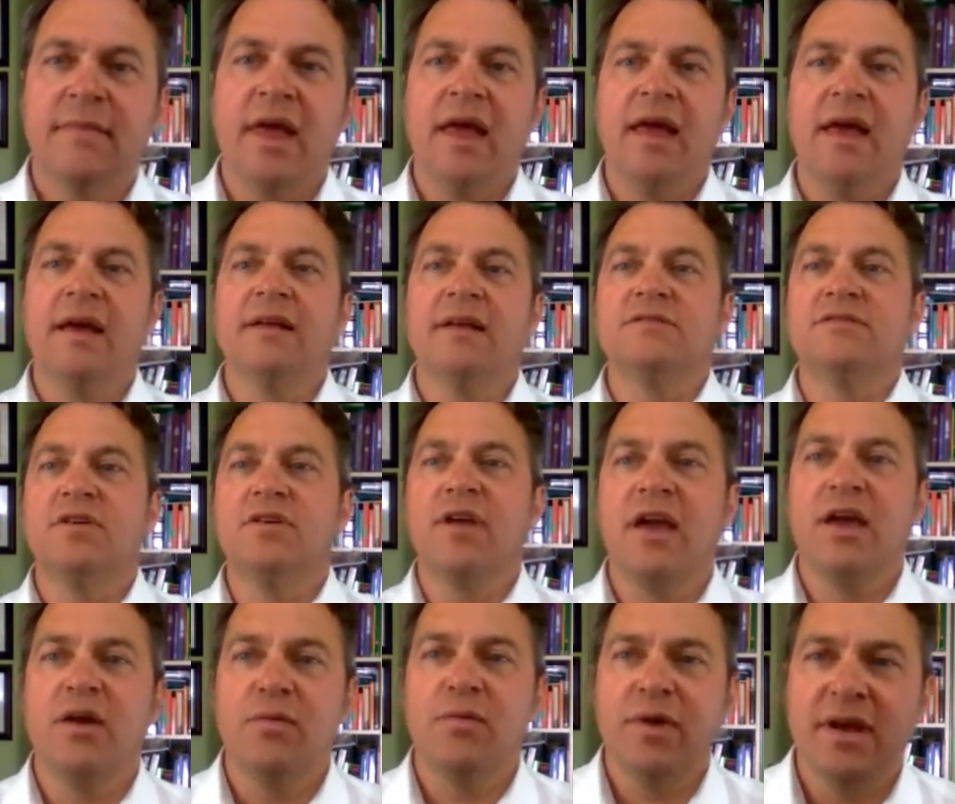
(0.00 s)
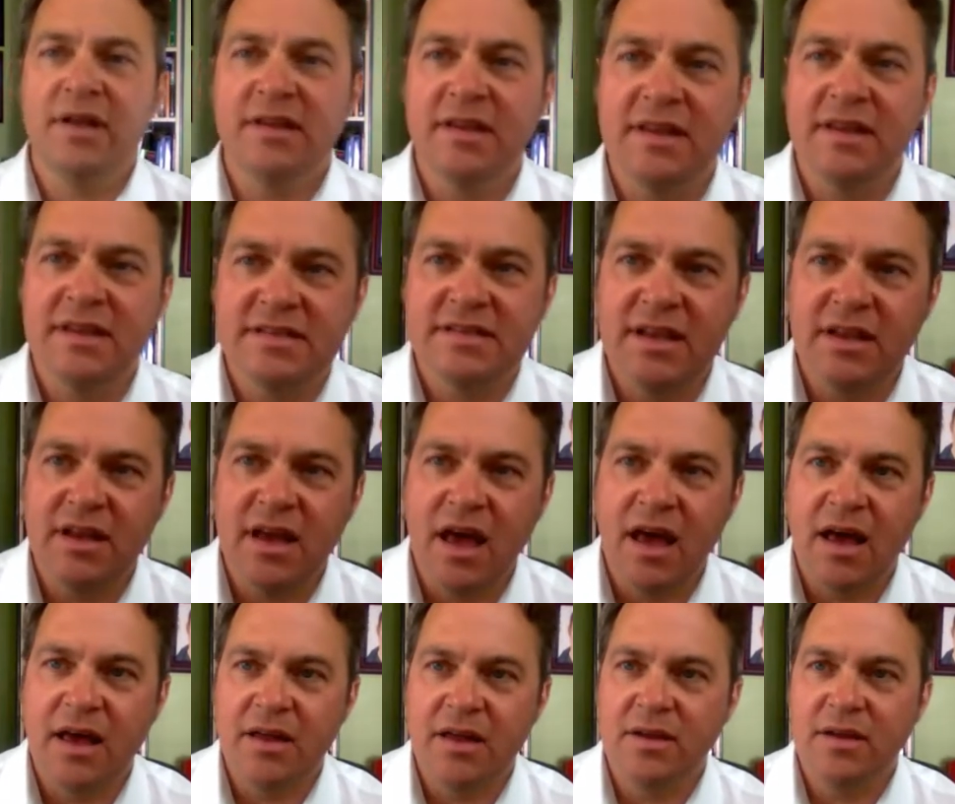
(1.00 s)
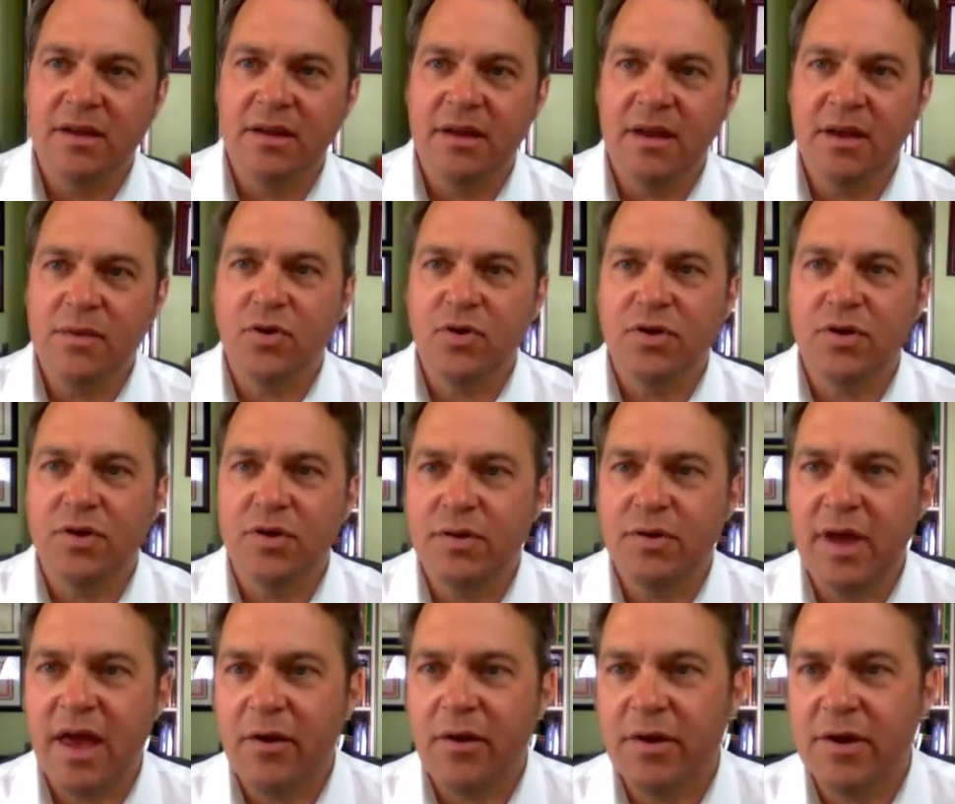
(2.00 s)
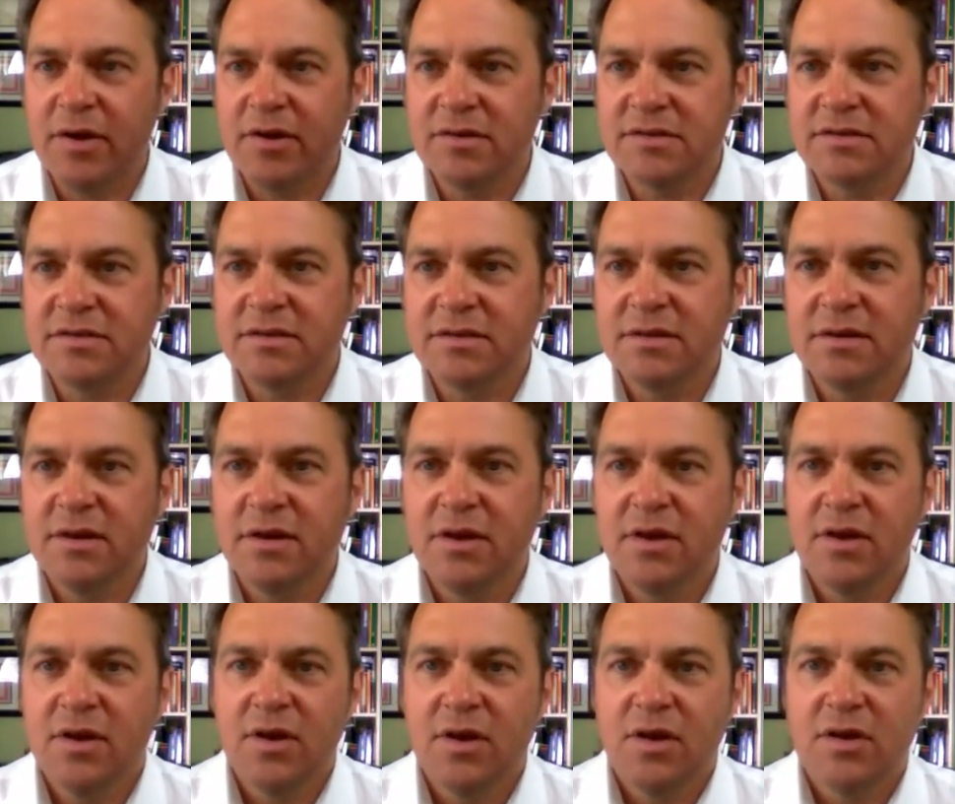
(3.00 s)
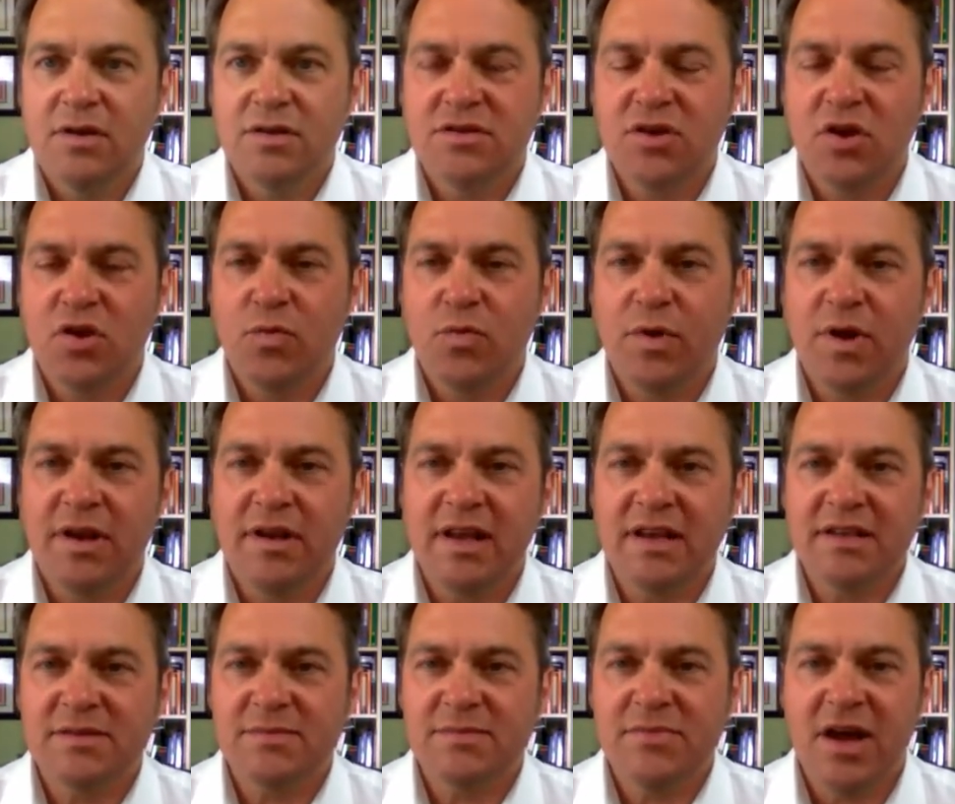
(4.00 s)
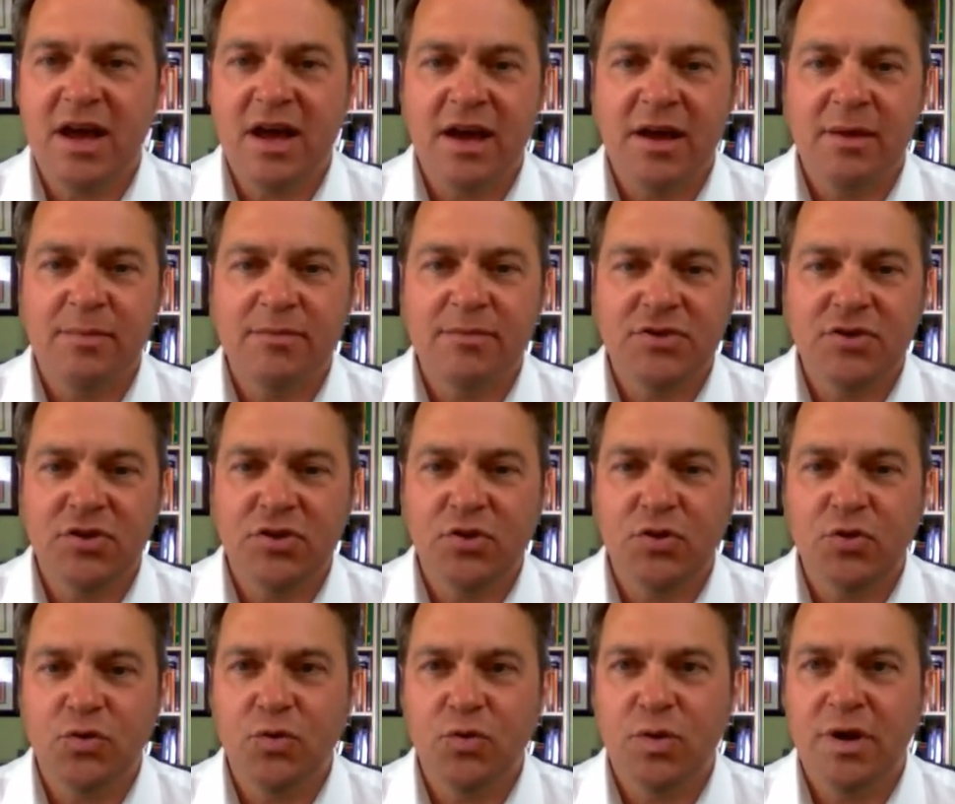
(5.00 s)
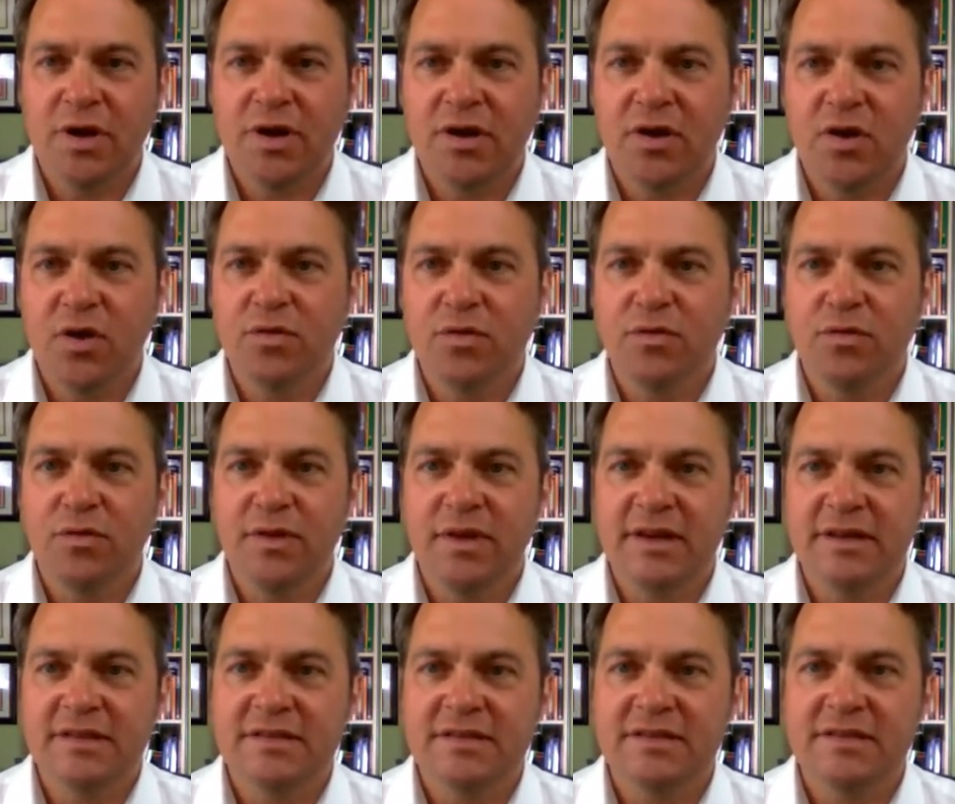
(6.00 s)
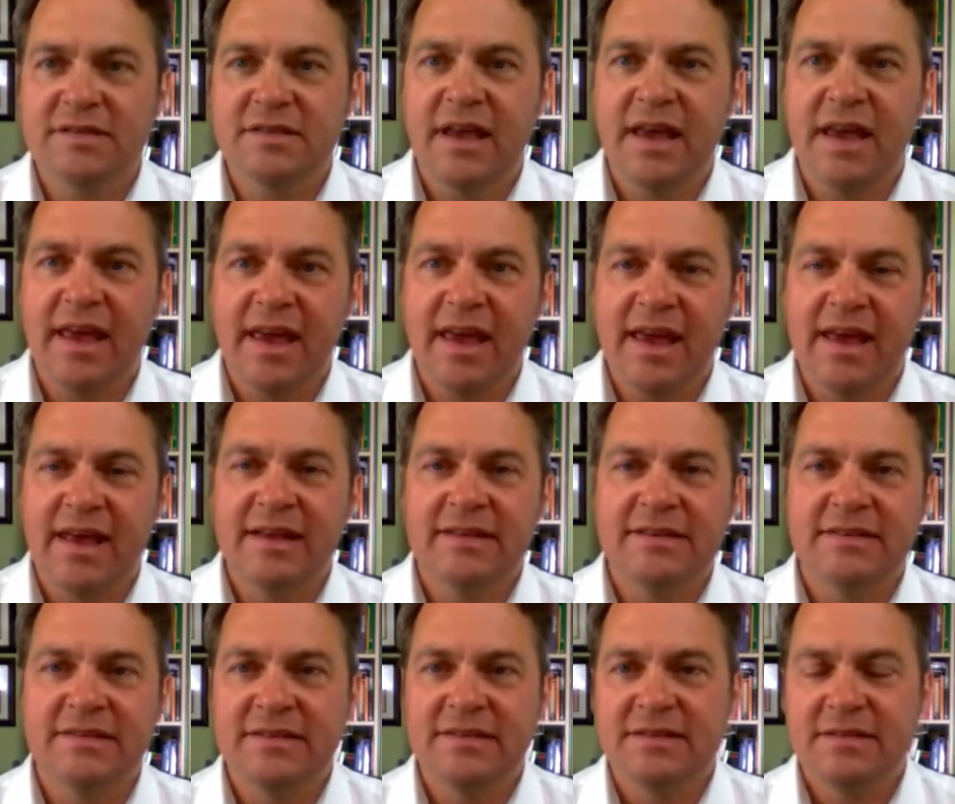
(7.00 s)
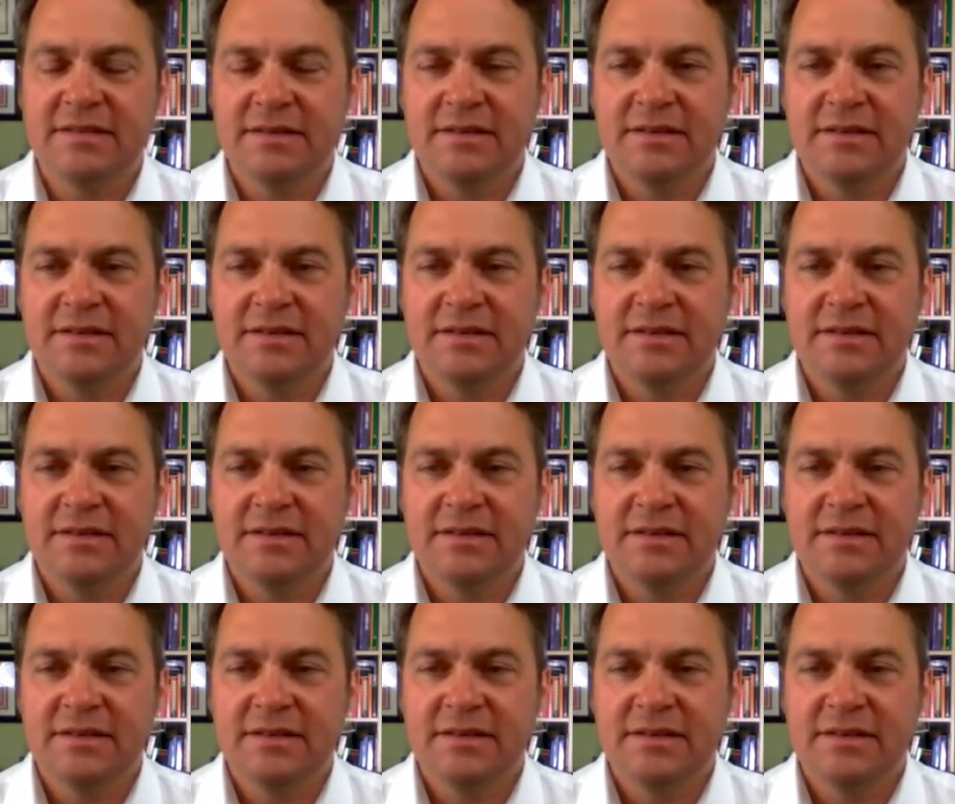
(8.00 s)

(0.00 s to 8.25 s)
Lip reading: And okay, we get to this input new carriers. So we're going to take some time to go through this, and